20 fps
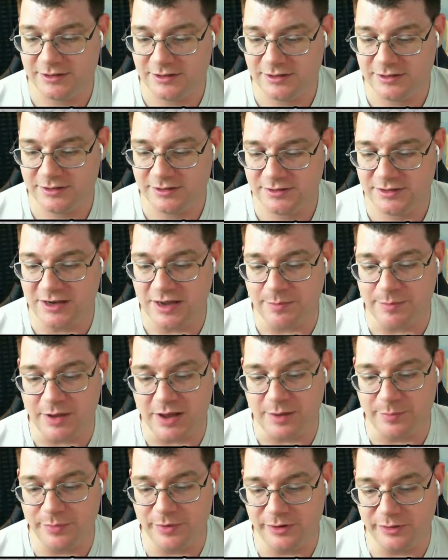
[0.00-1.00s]
It's not
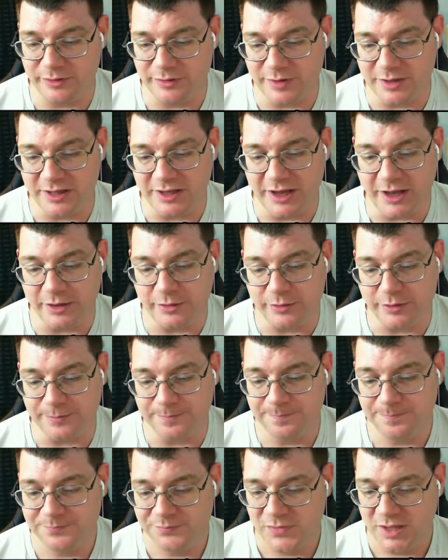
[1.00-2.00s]
bad, better than the other one.
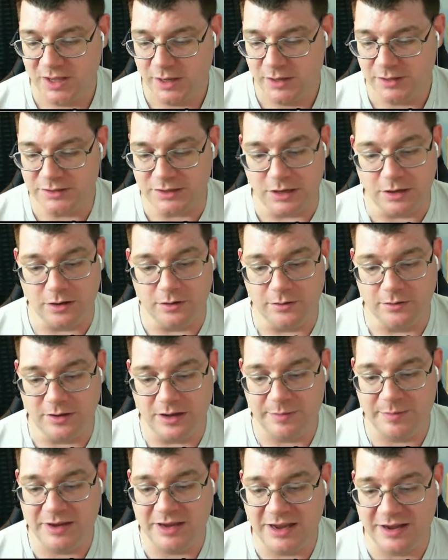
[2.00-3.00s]
So I
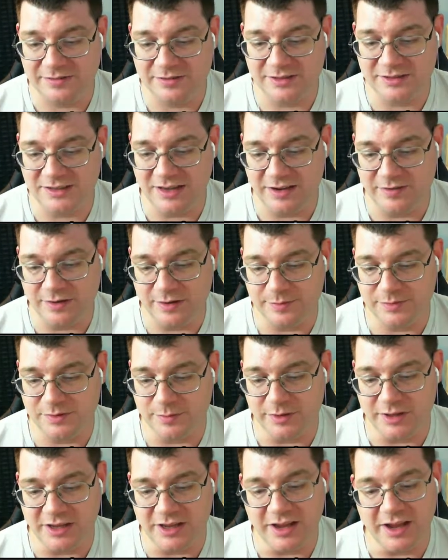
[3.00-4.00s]
may have to save up some
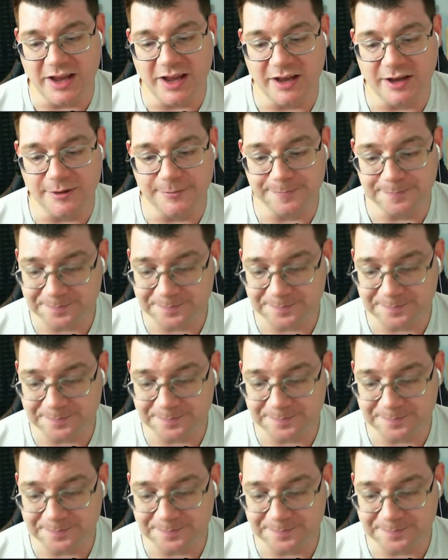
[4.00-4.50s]
of the, uh,